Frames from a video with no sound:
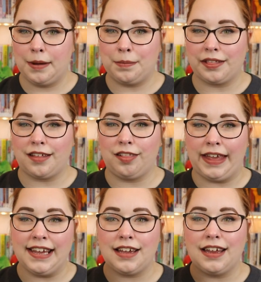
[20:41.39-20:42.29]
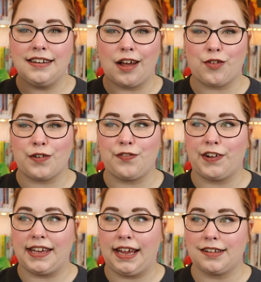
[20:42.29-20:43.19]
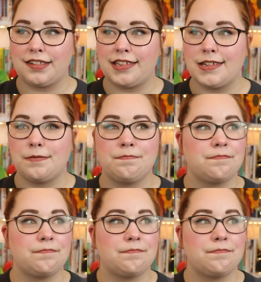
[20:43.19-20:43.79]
But the lake never forgets.